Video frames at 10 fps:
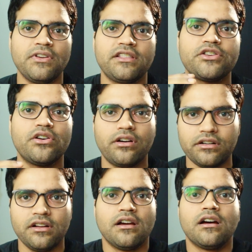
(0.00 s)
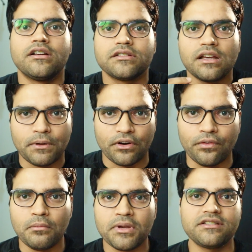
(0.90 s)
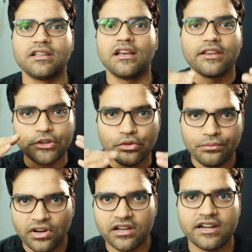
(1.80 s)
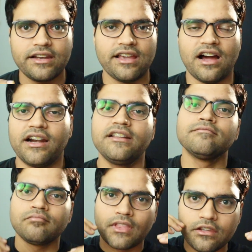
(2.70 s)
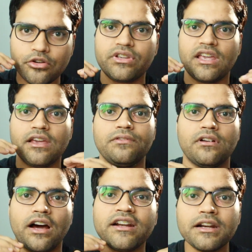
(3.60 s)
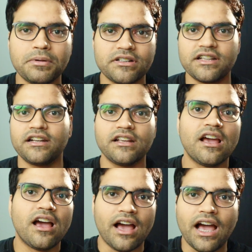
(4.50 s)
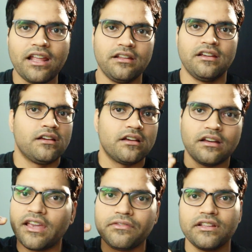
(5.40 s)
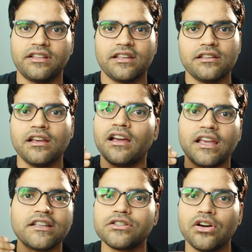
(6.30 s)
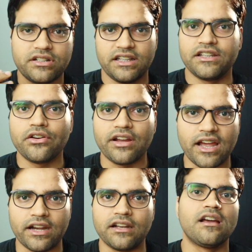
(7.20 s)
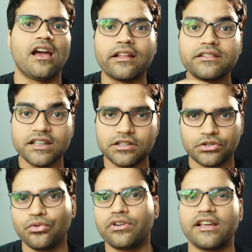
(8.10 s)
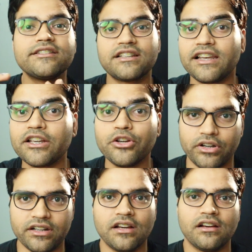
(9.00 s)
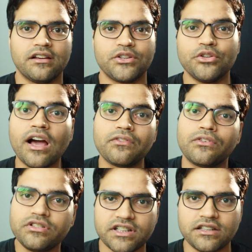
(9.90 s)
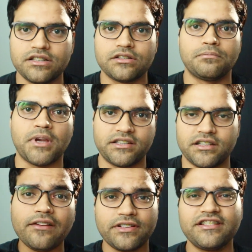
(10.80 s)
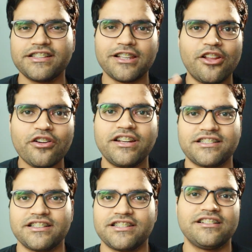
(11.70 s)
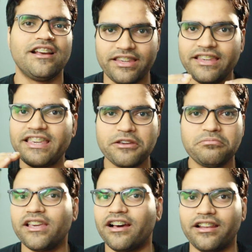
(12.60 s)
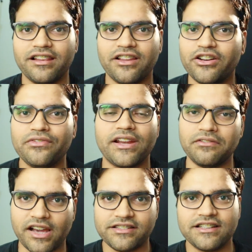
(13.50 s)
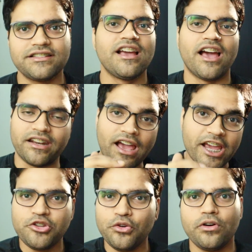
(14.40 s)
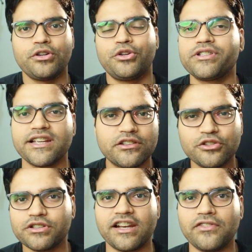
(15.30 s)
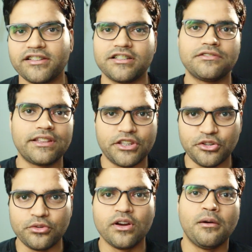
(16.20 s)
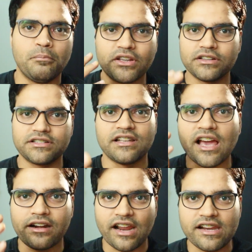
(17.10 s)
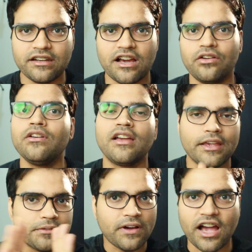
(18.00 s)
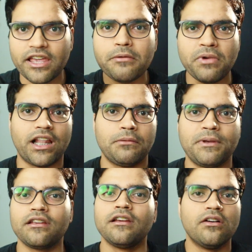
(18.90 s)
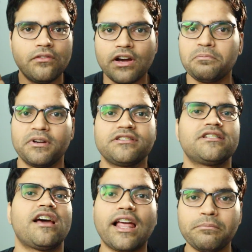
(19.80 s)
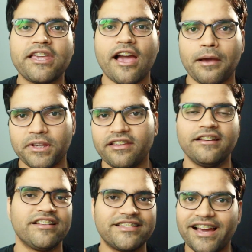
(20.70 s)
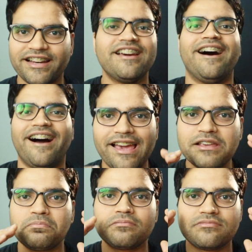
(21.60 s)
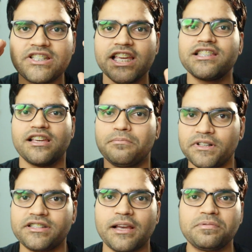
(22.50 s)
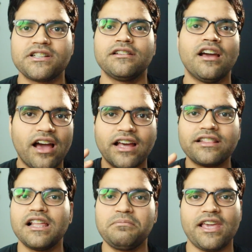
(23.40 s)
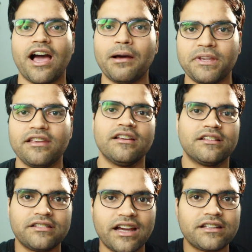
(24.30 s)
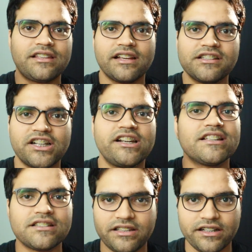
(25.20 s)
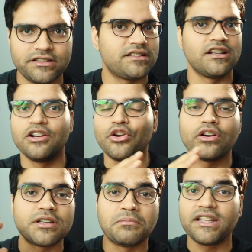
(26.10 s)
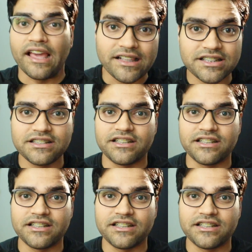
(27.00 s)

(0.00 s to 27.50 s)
with your performance. You work really hard, you give 100%, and everything is not in your hand. And this score is really good. You have good chances of matching. After this long discussion, he gave me a lot of advices, and I do want to share those advices with you. Because right now, if I am helping one person, I'll be happy that I change their perception, and they'll be happy that their journey is theirs, not somebody else's